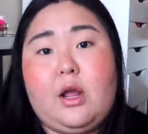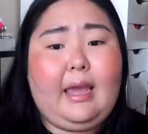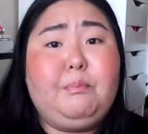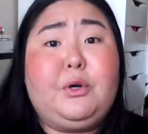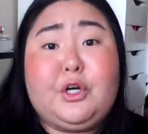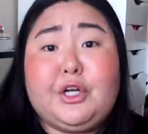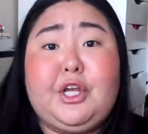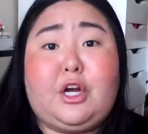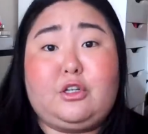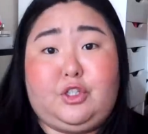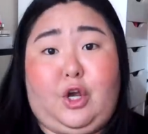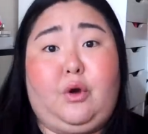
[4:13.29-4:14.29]
and putting
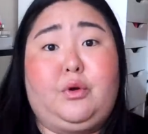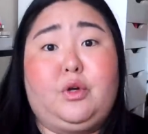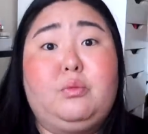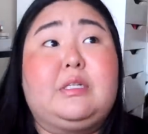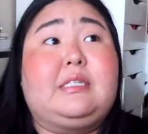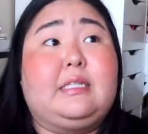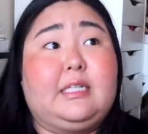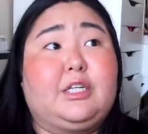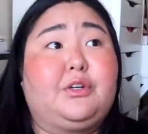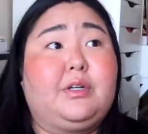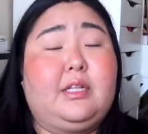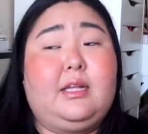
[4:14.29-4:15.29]
on toner was
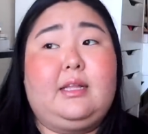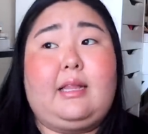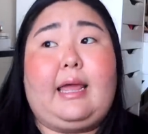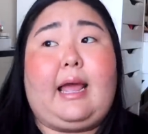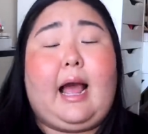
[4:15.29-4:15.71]
literally like,